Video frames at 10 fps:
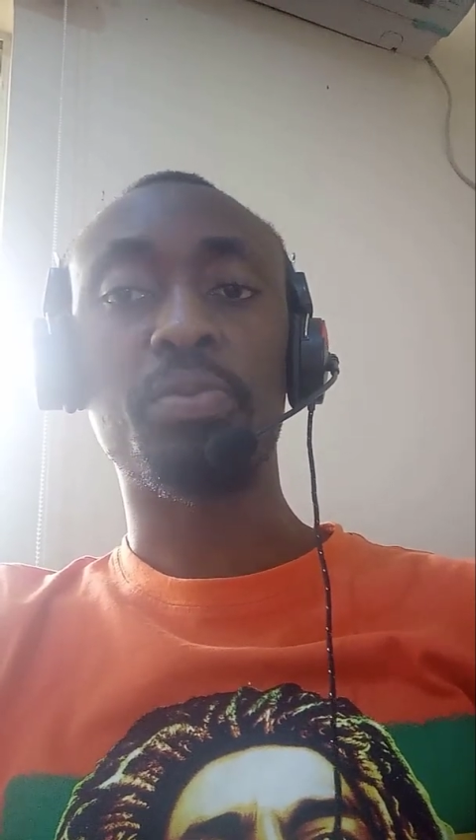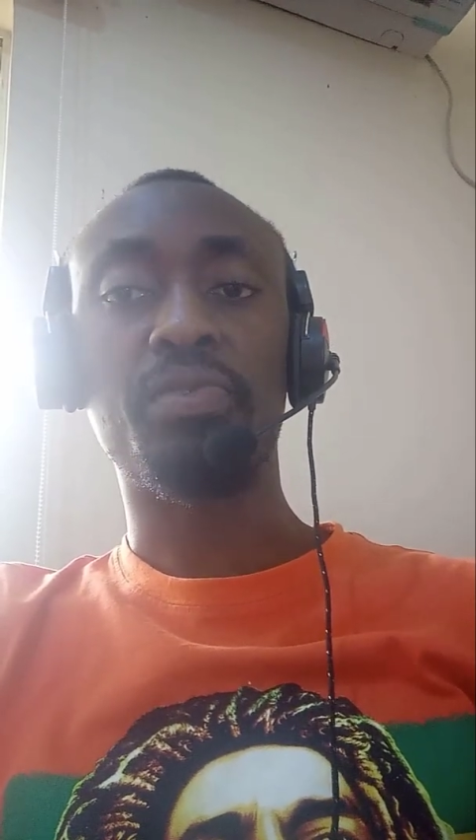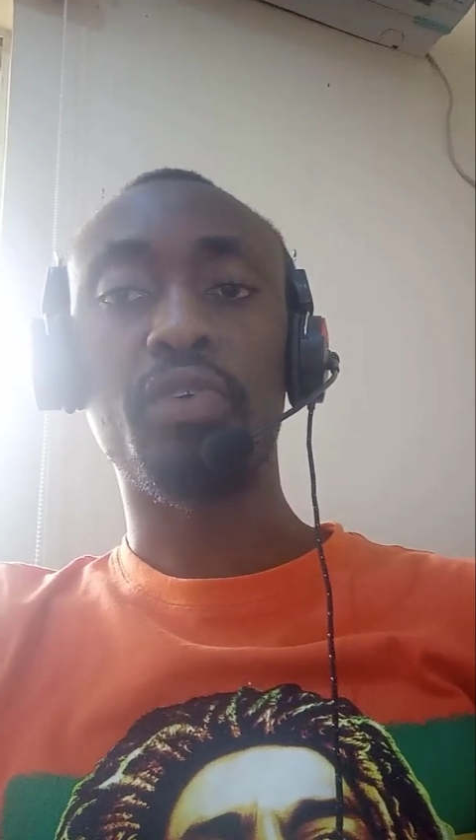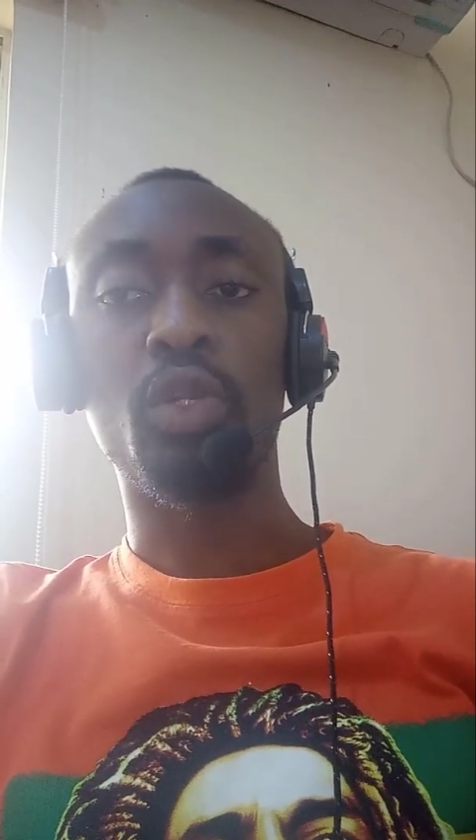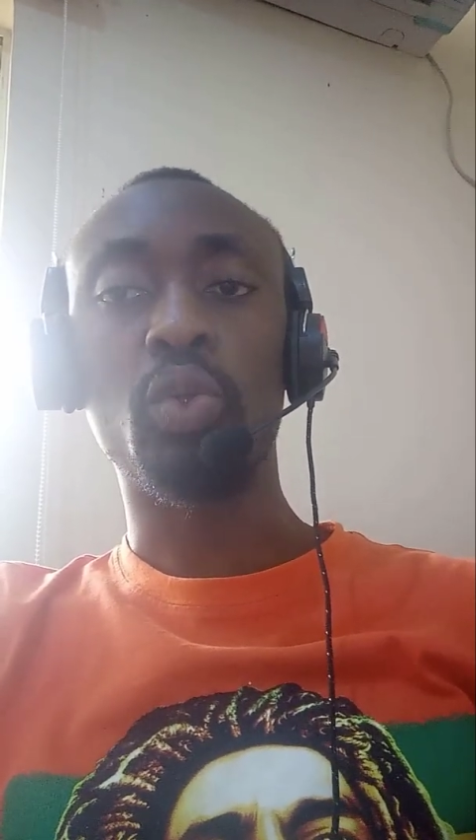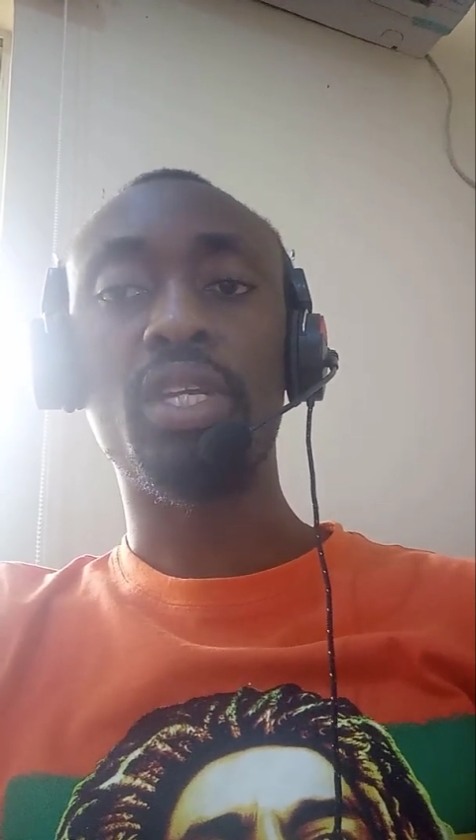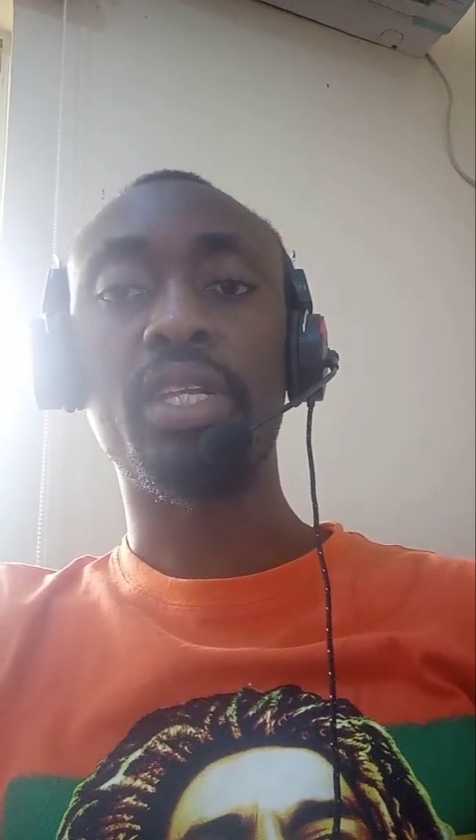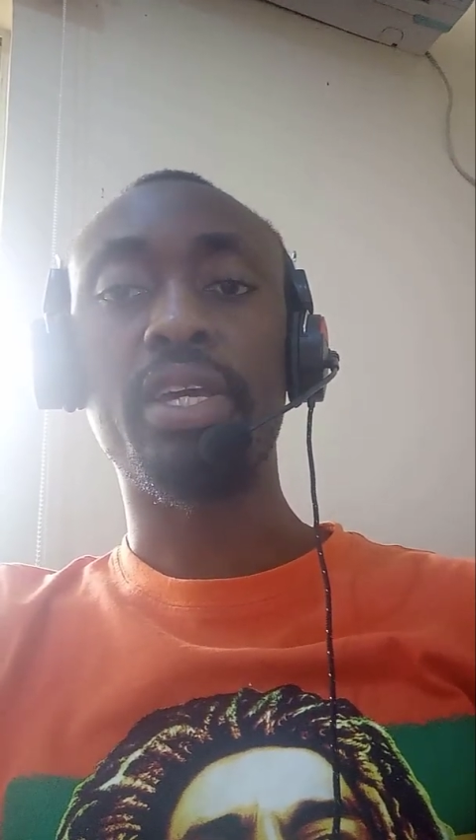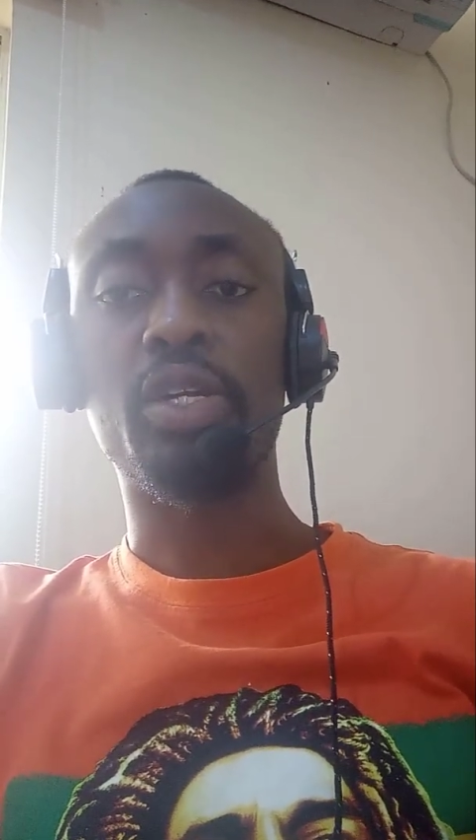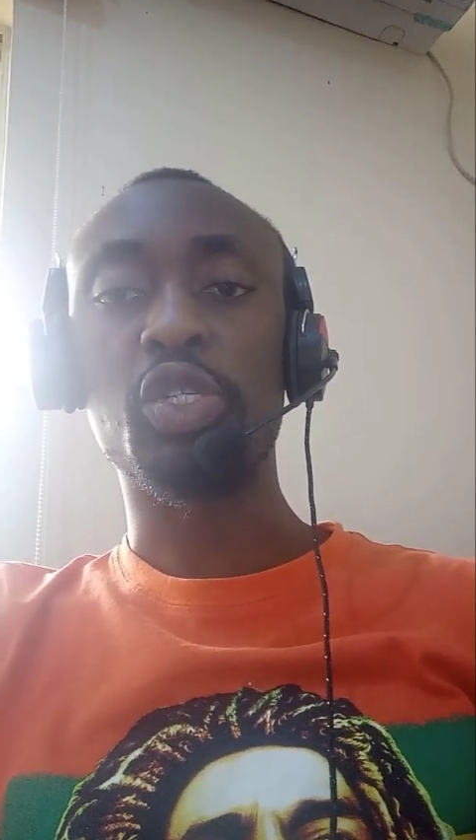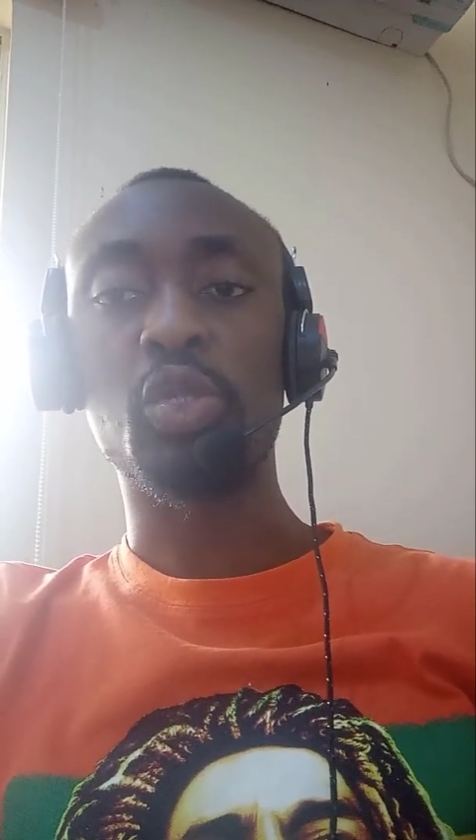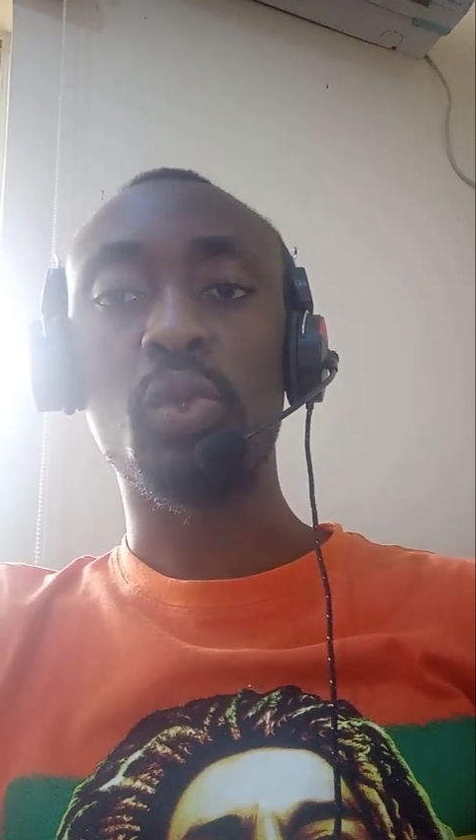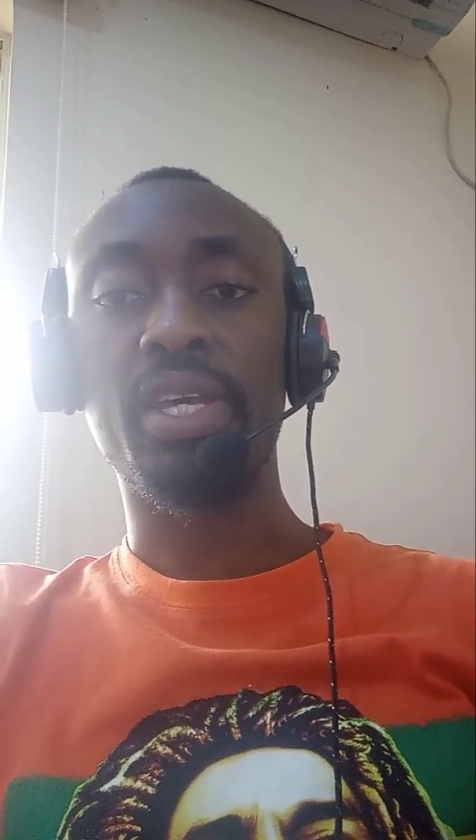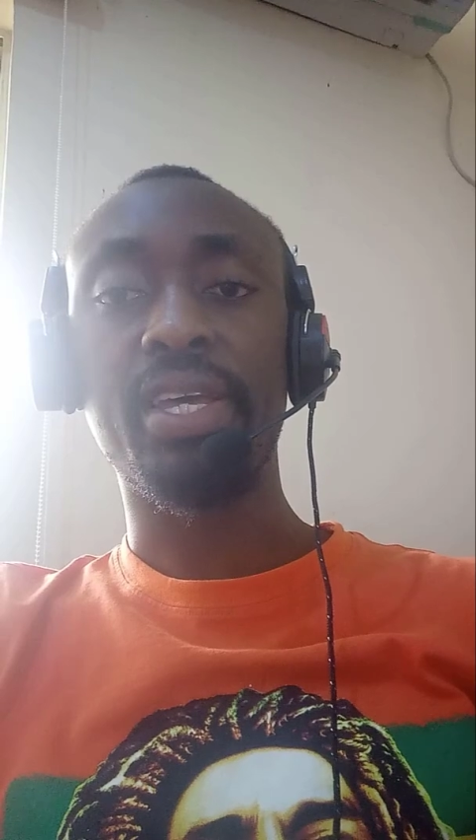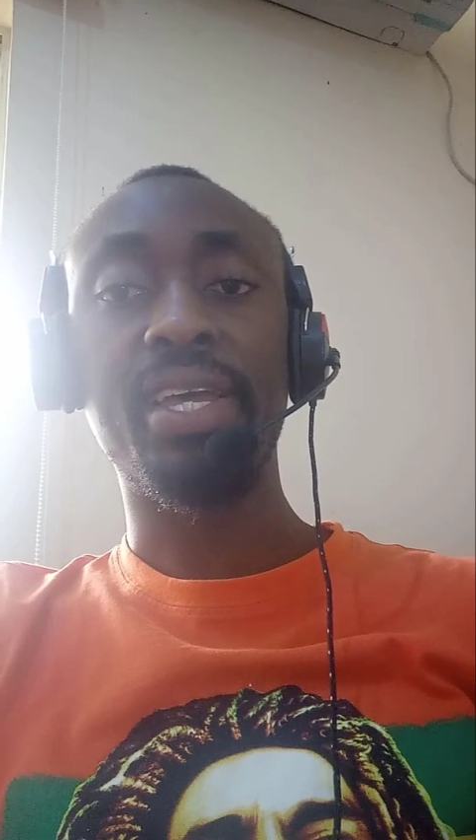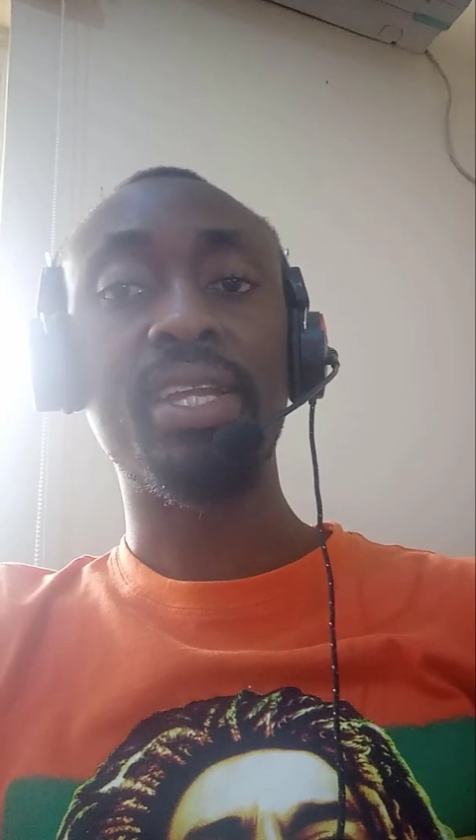before looking elsewhere